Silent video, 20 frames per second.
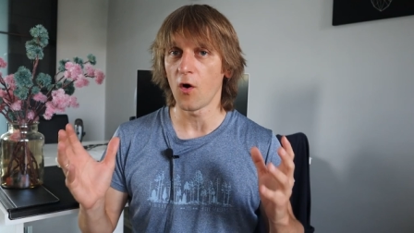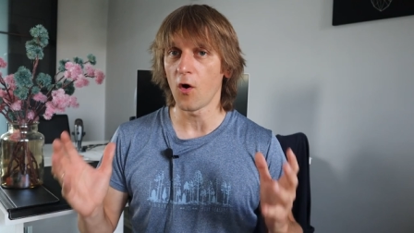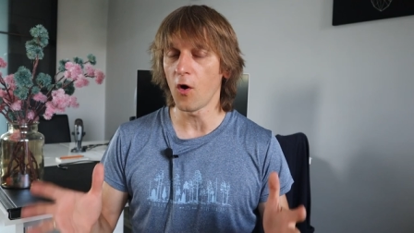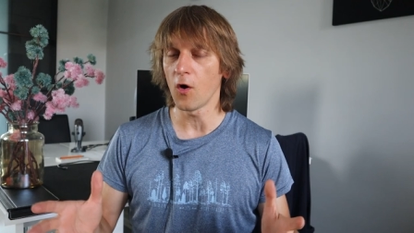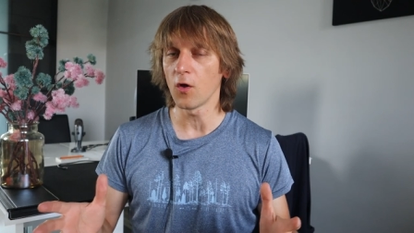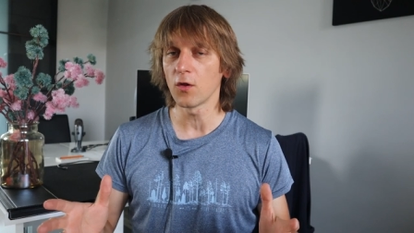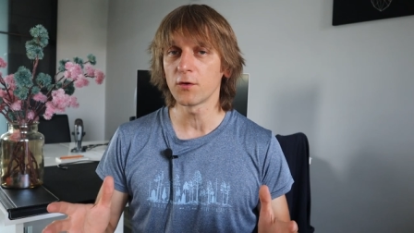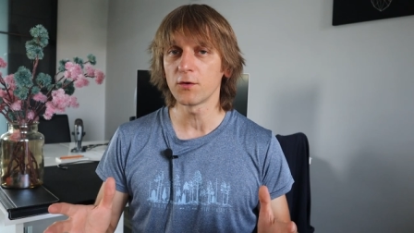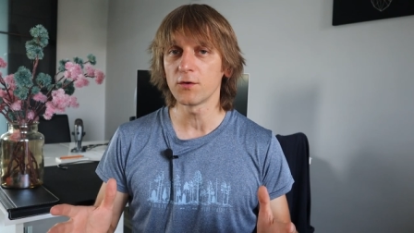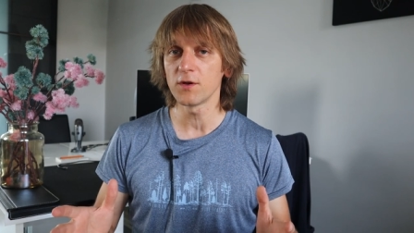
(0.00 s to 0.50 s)

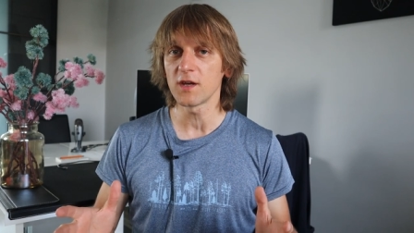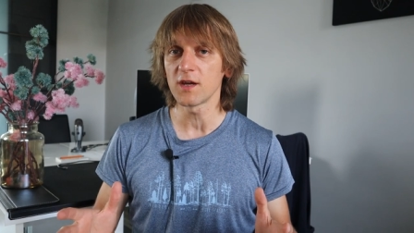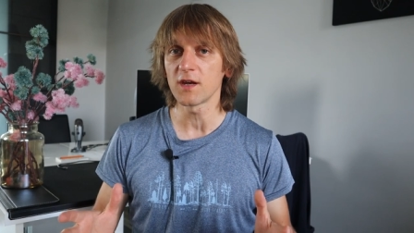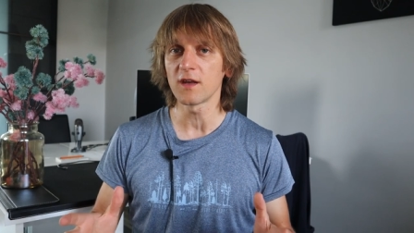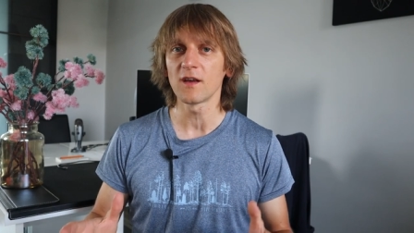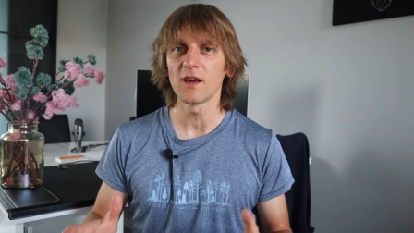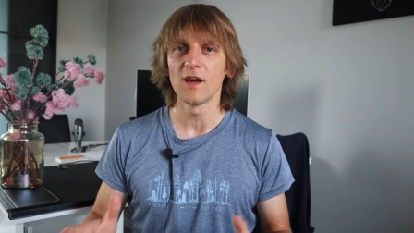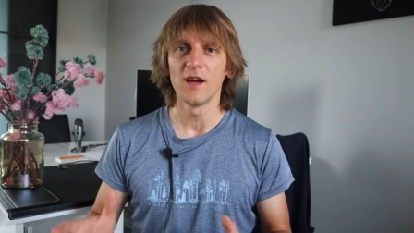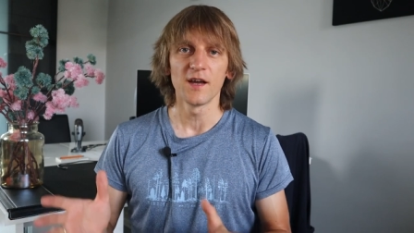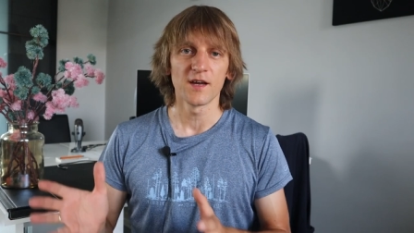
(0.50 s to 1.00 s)
All you
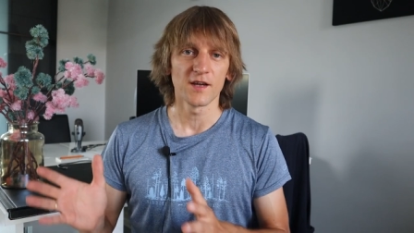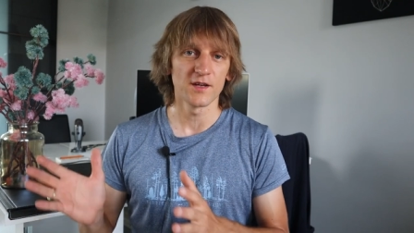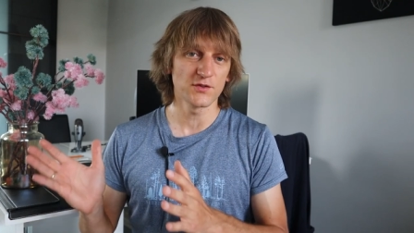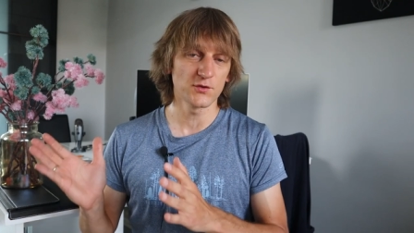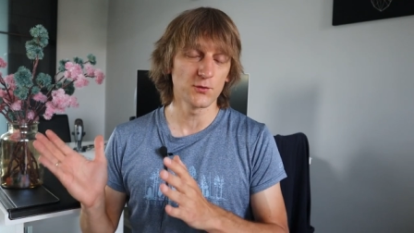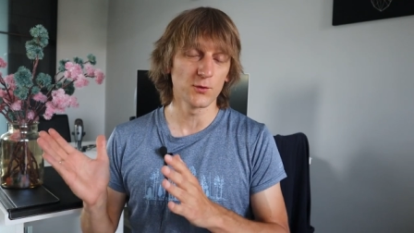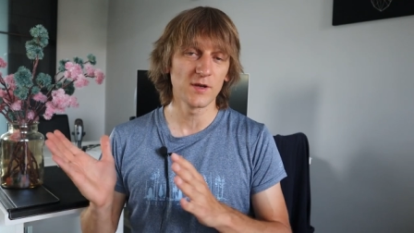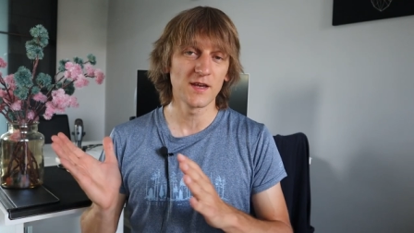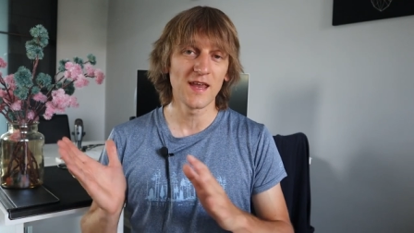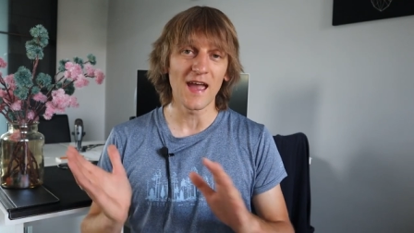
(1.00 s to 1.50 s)
need is
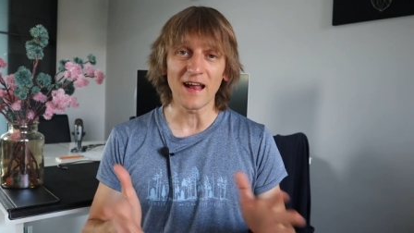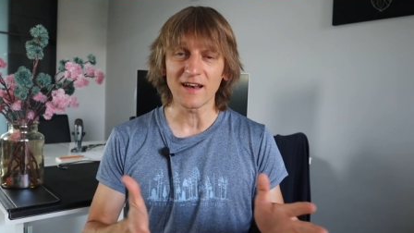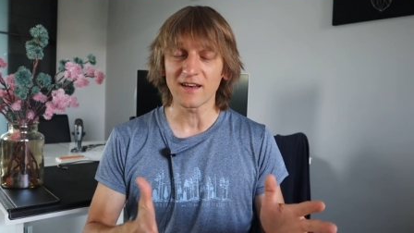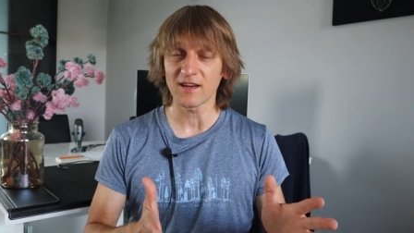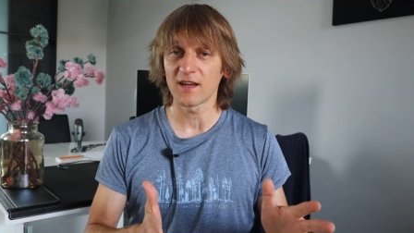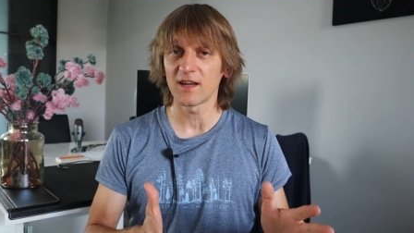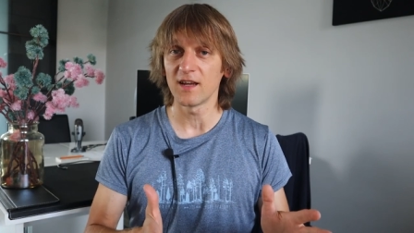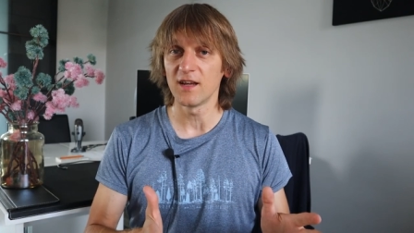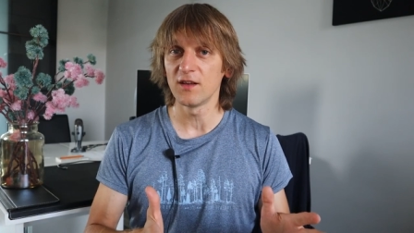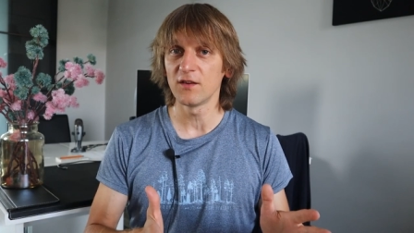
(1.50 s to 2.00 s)
to
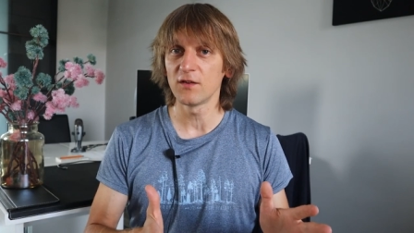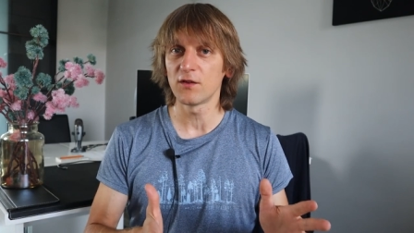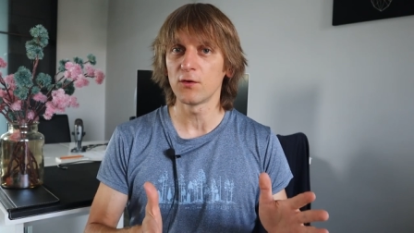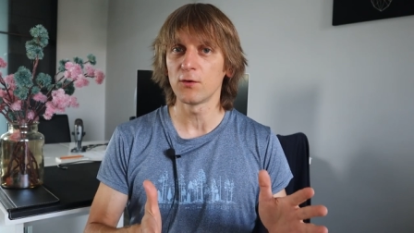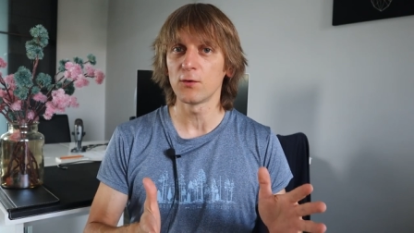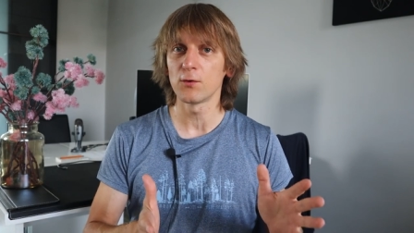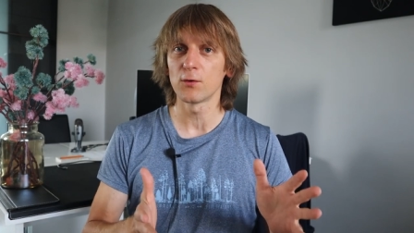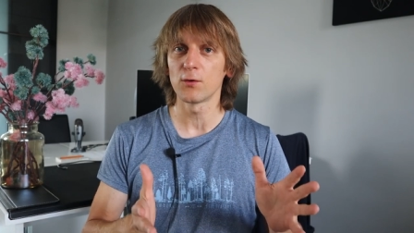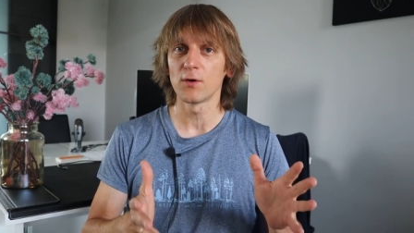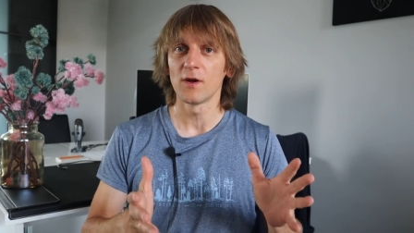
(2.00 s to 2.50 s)
get
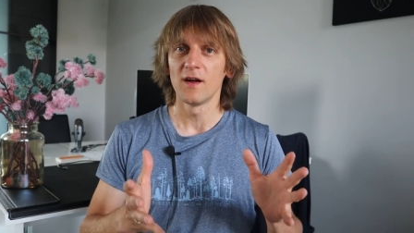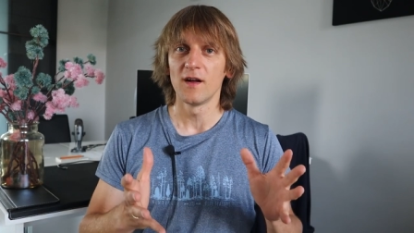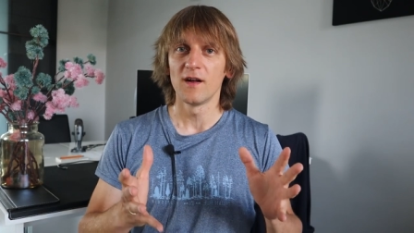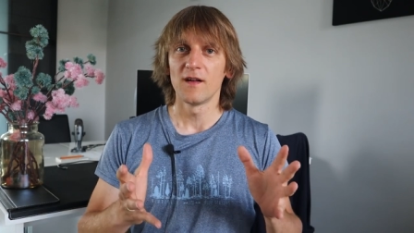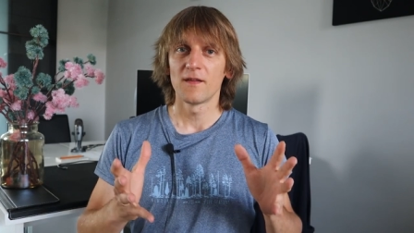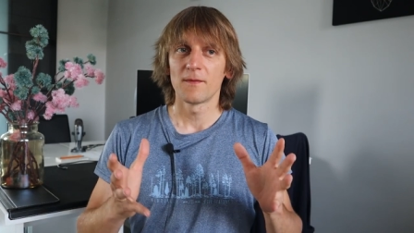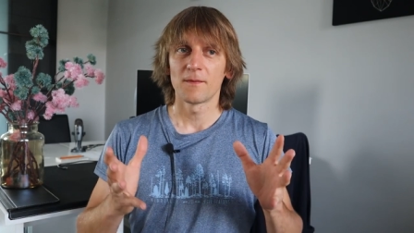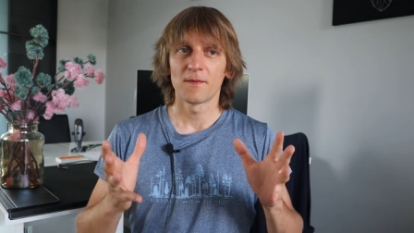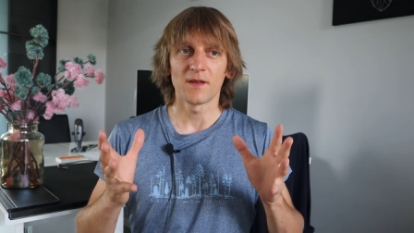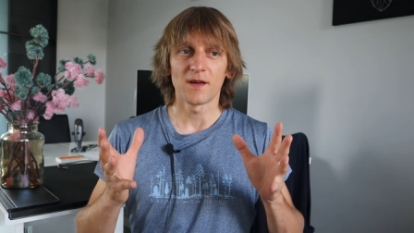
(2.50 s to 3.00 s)
into
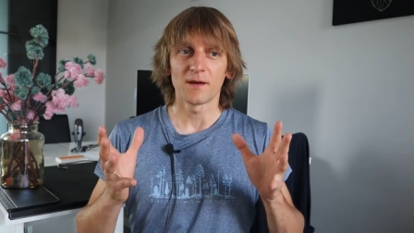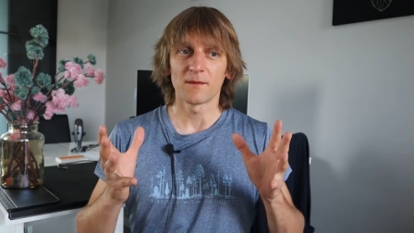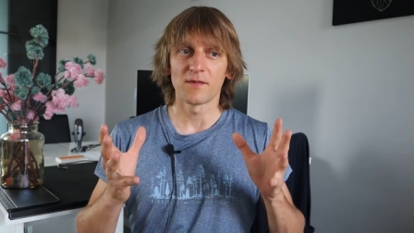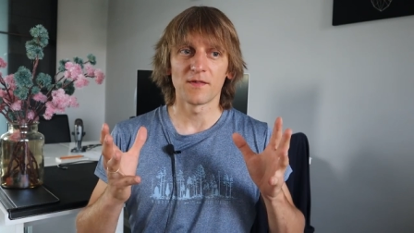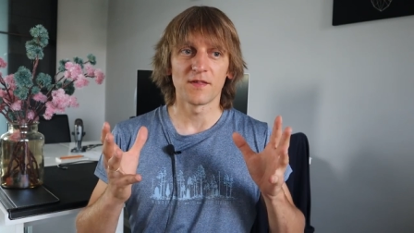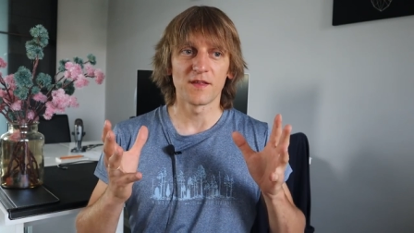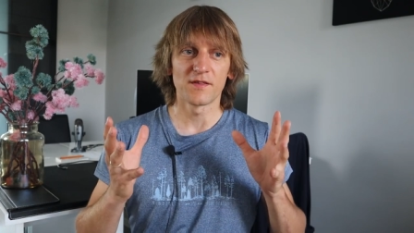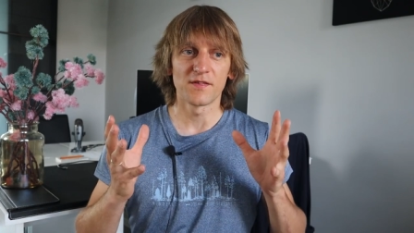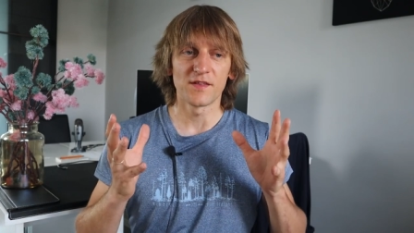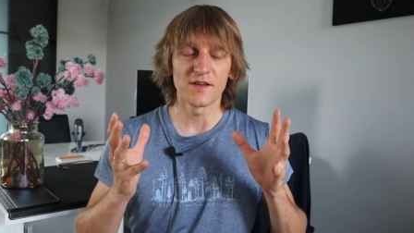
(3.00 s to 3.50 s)
uh,
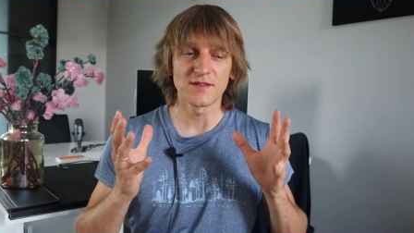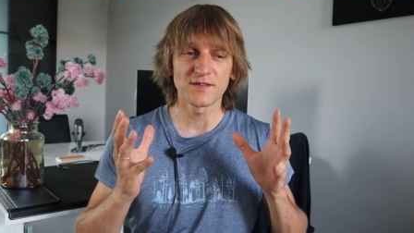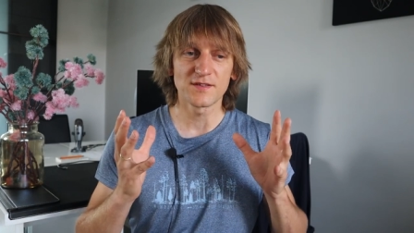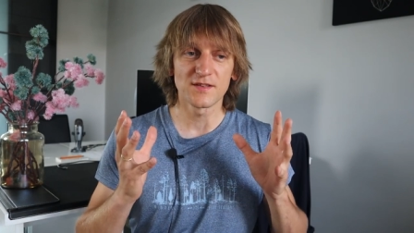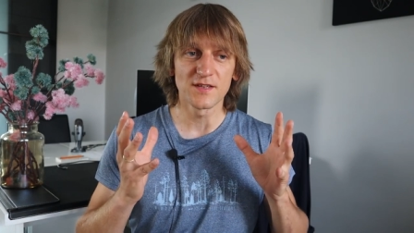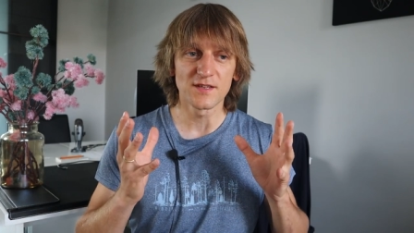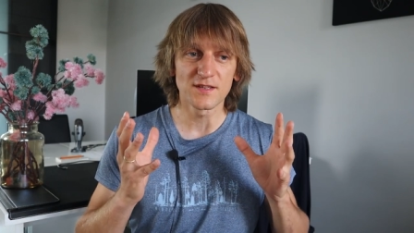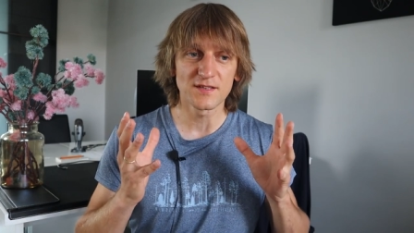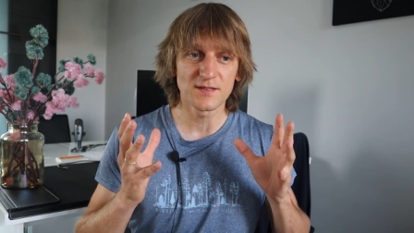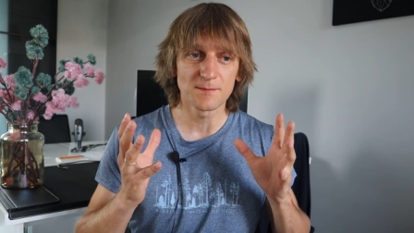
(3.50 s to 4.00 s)
the, this,
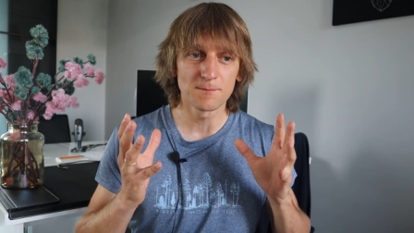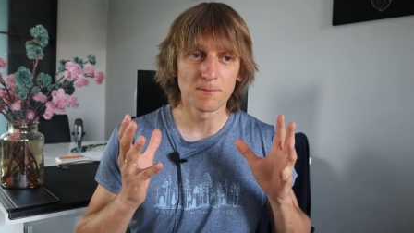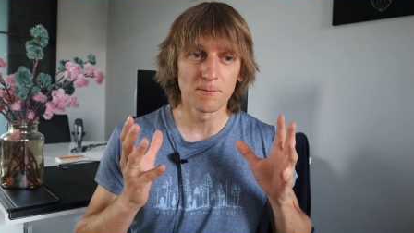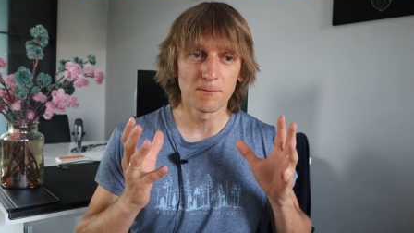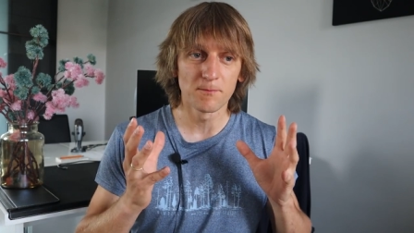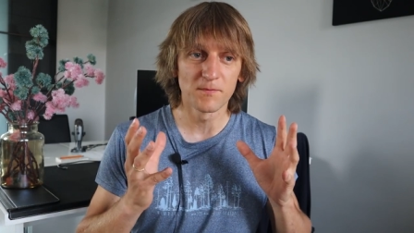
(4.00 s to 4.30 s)
this